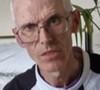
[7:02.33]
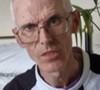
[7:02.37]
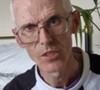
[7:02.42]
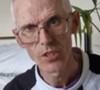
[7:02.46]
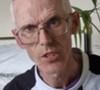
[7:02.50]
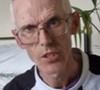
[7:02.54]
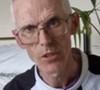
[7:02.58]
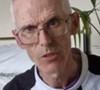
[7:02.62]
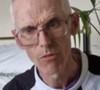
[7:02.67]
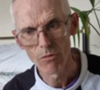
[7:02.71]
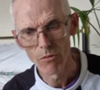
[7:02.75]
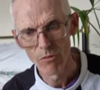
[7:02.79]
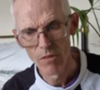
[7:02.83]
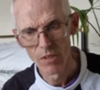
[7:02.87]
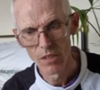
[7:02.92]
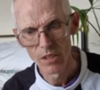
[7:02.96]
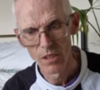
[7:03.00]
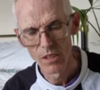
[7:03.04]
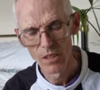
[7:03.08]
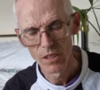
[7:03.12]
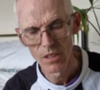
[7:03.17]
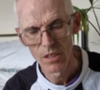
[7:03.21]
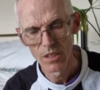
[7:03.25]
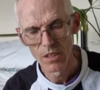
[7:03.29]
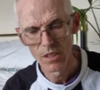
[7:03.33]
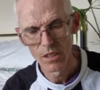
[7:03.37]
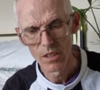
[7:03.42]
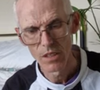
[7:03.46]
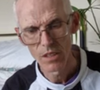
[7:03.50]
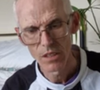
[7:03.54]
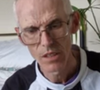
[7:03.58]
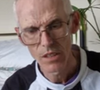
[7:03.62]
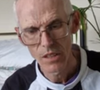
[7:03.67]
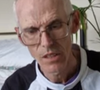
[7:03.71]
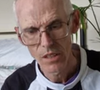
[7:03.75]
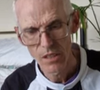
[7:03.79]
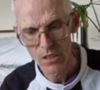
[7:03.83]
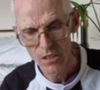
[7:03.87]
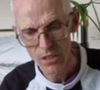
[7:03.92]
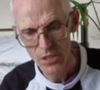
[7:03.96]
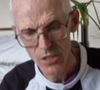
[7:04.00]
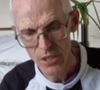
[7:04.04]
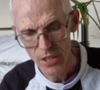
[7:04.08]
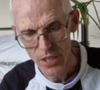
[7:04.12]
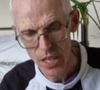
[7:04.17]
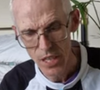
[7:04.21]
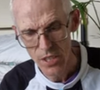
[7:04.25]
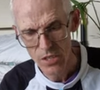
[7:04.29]
to
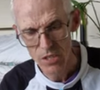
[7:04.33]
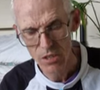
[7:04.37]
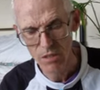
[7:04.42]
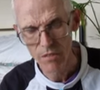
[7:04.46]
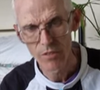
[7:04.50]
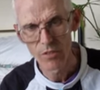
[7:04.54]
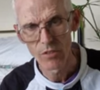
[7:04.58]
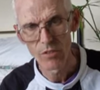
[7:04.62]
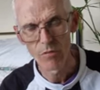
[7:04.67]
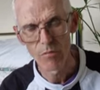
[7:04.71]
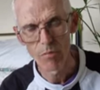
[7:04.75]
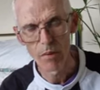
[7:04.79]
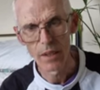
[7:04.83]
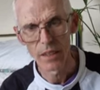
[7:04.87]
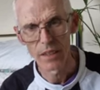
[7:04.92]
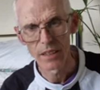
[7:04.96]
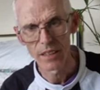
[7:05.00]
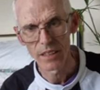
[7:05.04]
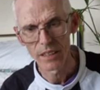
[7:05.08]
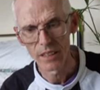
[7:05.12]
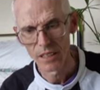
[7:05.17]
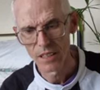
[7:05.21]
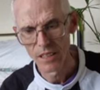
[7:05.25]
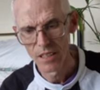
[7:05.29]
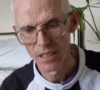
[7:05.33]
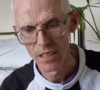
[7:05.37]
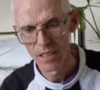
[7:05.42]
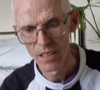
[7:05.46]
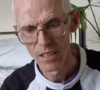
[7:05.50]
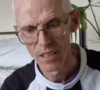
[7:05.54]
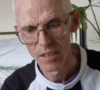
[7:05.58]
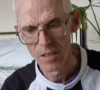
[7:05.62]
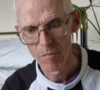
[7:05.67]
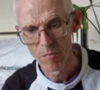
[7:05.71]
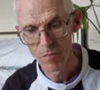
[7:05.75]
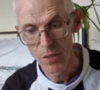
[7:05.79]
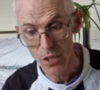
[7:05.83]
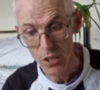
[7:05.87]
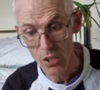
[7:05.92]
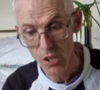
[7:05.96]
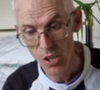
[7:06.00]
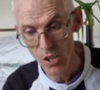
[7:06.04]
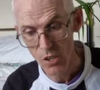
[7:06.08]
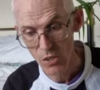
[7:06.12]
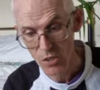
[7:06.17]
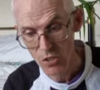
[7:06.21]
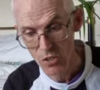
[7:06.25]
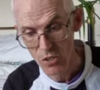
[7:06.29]
Newcastle Food Bank,
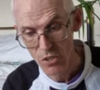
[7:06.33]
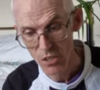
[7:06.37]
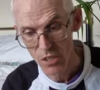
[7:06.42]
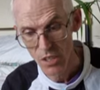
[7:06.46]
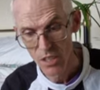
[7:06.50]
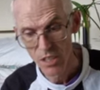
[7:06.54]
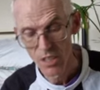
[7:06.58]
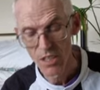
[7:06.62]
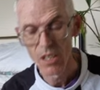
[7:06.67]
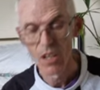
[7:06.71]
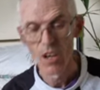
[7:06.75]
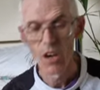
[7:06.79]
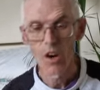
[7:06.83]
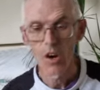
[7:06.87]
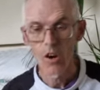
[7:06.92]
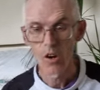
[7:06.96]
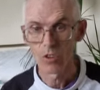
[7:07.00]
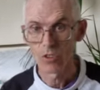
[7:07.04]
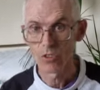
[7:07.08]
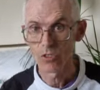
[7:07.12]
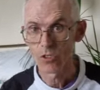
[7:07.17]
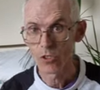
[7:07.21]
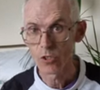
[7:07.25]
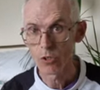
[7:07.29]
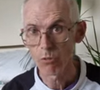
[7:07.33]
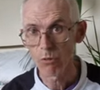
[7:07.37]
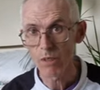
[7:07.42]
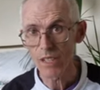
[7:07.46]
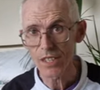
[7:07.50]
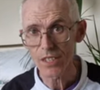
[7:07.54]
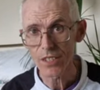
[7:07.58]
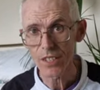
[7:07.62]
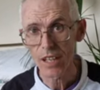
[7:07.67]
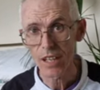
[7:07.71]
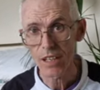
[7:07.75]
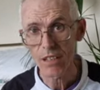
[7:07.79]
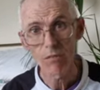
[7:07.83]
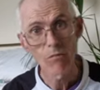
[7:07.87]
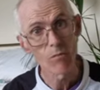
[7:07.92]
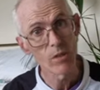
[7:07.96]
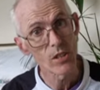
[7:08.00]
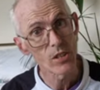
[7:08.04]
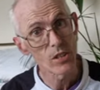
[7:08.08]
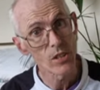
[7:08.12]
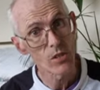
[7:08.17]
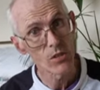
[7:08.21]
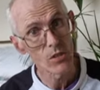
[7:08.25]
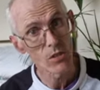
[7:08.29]
because on Twitter,
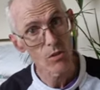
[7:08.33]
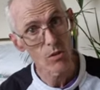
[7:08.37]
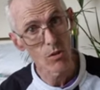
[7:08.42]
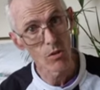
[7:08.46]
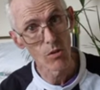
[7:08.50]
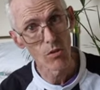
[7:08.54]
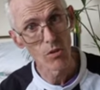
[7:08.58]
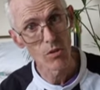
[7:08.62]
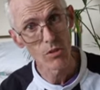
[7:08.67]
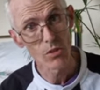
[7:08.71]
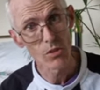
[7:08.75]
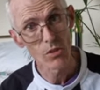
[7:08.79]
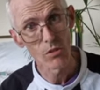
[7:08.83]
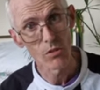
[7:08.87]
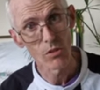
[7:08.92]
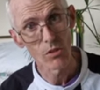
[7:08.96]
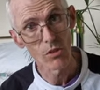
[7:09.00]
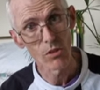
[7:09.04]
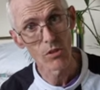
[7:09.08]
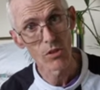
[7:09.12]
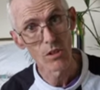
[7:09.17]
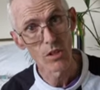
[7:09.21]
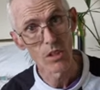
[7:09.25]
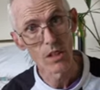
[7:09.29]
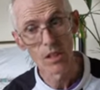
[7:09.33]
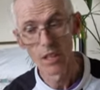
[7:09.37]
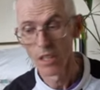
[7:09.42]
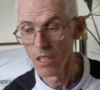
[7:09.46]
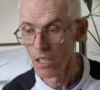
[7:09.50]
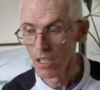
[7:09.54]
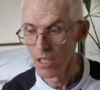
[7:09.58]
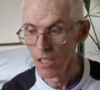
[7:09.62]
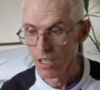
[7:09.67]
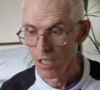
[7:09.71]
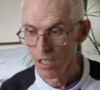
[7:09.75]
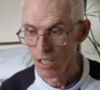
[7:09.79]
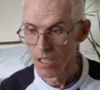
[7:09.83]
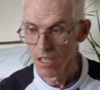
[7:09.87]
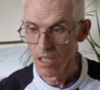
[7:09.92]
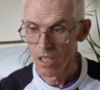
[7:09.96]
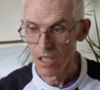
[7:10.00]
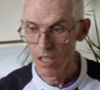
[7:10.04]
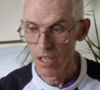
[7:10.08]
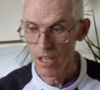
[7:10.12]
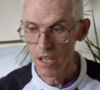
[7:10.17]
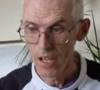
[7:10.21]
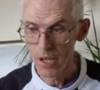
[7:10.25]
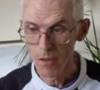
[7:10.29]
which is also
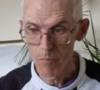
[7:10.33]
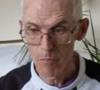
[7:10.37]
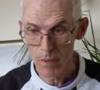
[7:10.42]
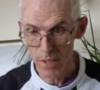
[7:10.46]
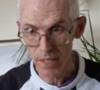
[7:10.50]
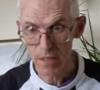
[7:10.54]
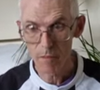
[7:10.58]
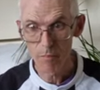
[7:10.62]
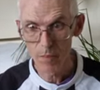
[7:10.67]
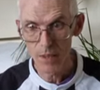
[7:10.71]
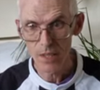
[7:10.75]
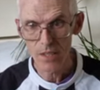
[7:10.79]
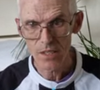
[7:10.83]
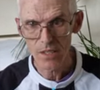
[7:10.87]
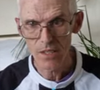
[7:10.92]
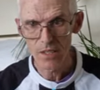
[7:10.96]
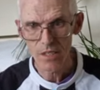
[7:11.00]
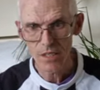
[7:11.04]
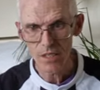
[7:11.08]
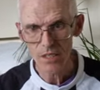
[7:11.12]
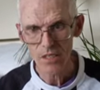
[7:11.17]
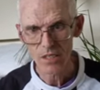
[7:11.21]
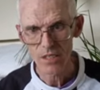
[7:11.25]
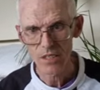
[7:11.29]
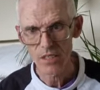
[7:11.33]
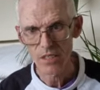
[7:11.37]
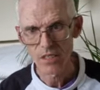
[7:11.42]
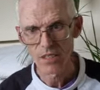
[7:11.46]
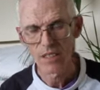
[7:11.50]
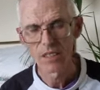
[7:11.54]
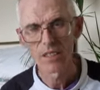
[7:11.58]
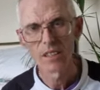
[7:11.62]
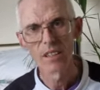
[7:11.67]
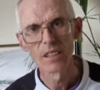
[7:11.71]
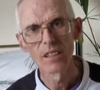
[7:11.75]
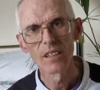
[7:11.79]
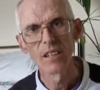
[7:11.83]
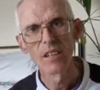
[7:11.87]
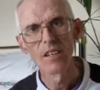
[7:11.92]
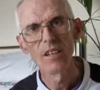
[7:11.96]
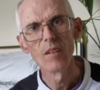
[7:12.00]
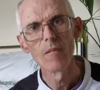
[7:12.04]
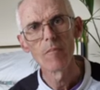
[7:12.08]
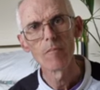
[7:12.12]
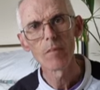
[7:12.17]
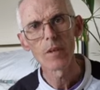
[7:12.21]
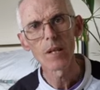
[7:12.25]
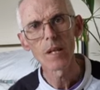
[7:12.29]
a big business,
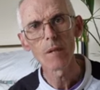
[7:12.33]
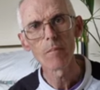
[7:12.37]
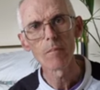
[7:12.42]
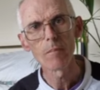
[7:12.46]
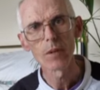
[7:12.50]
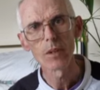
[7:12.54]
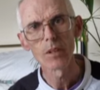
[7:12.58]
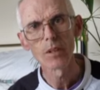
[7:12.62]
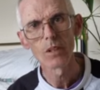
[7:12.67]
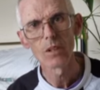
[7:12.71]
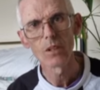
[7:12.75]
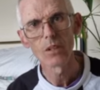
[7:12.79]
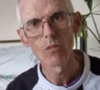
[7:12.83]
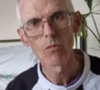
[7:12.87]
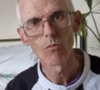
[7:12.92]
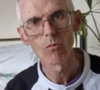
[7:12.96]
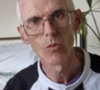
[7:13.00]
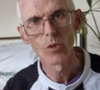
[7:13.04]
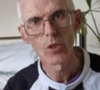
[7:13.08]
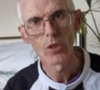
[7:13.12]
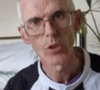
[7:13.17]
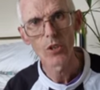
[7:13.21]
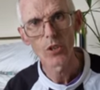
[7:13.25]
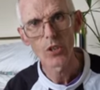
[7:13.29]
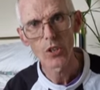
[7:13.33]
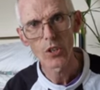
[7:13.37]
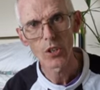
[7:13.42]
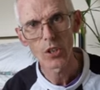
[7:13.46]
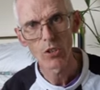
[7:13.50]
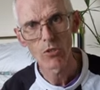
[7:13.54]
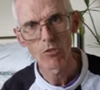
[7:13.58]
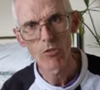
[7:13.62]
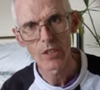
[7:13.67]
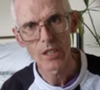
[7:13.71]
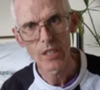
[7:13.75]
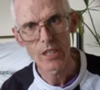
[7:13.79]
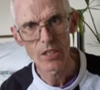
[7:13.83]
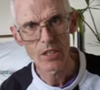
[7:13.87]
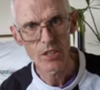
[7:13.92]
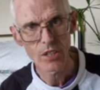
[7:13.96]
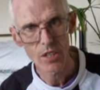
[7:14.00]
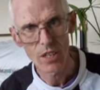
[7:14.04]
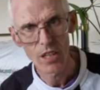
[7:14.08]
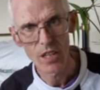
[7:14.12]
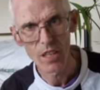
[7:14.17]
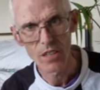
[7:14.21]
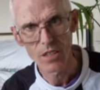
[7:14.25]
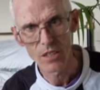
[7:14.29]
people were
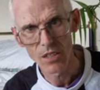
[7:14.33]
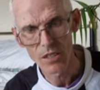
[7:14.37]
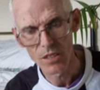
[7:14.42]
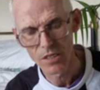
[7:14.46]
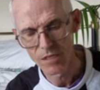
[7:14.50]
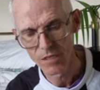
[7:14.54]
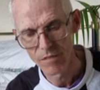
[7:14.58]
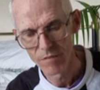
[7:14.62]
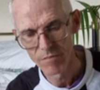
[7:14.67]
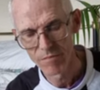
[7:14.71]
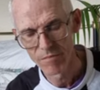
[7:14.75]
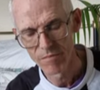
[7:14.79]
criticizing.